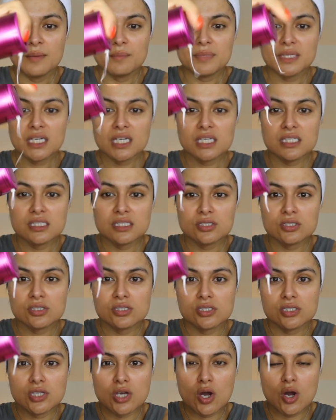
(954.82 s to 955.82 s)
because it's
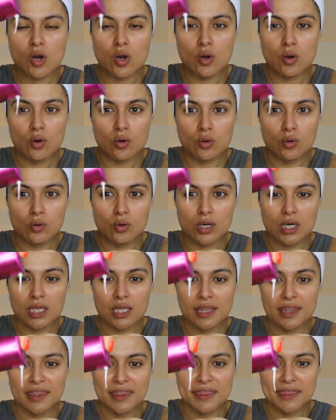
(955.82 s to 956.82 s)
so
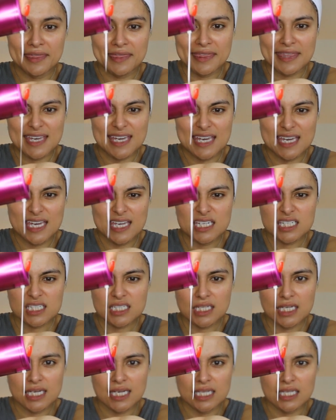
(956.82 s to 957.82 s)
thin
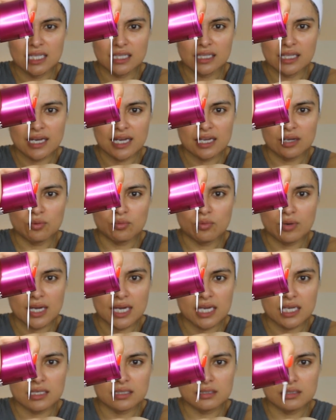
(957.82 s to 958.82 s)
and
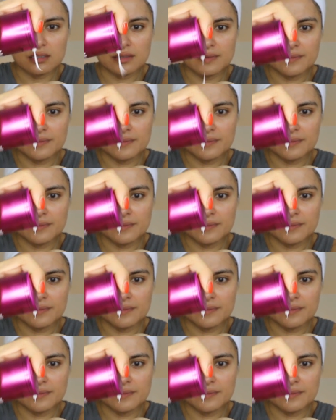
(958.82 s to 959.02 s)
lightweight.